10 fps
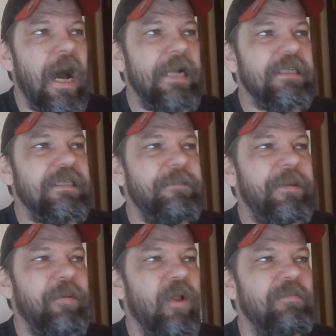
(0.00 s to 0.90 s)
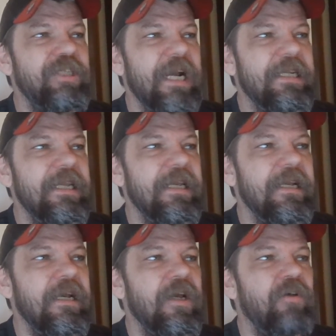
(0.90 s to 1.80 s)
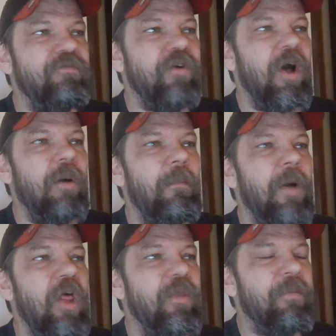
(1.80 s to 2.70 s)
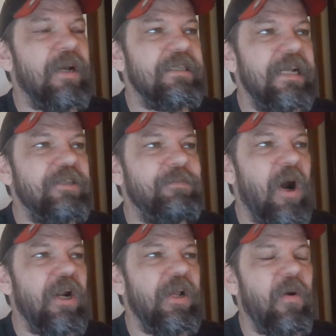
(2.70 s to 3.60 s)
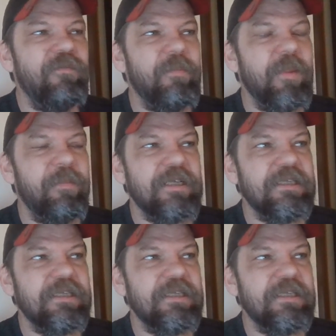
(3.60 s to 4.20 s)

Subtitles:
I could see people objecting from the president's party or from the